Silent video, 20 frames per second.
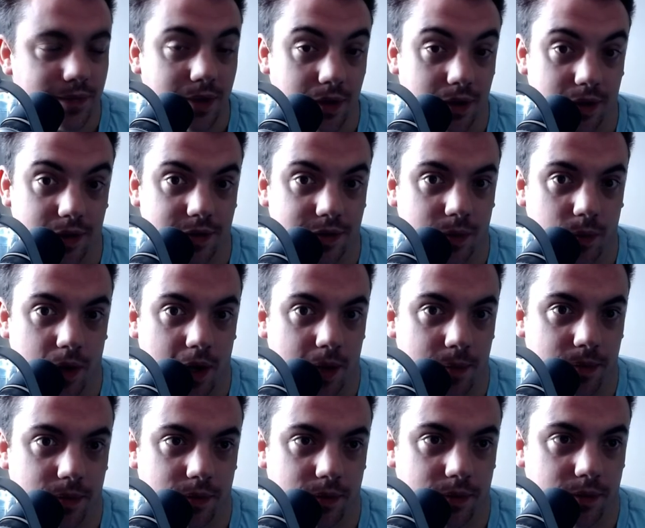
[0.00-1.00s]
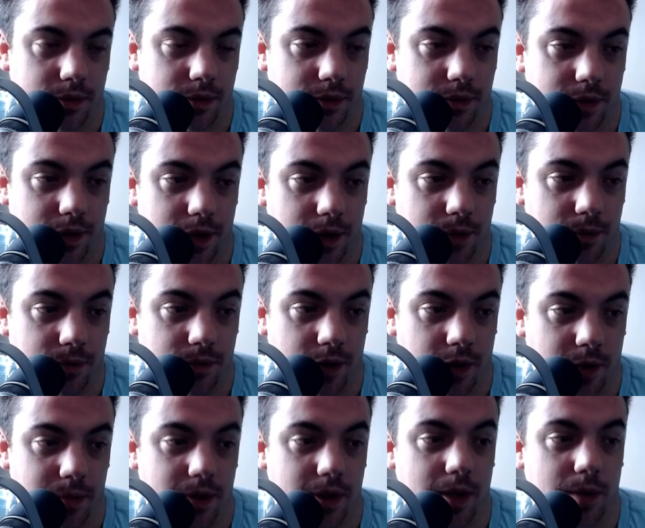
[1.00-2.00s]
Let's see what happens. 5
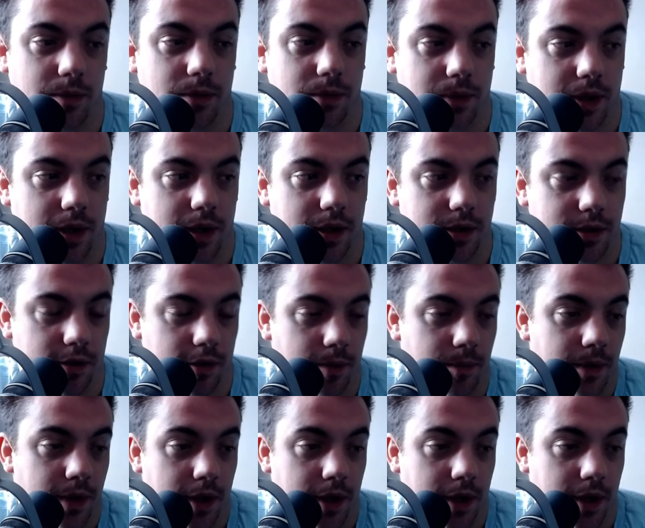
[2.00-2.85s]
p.m. UK time.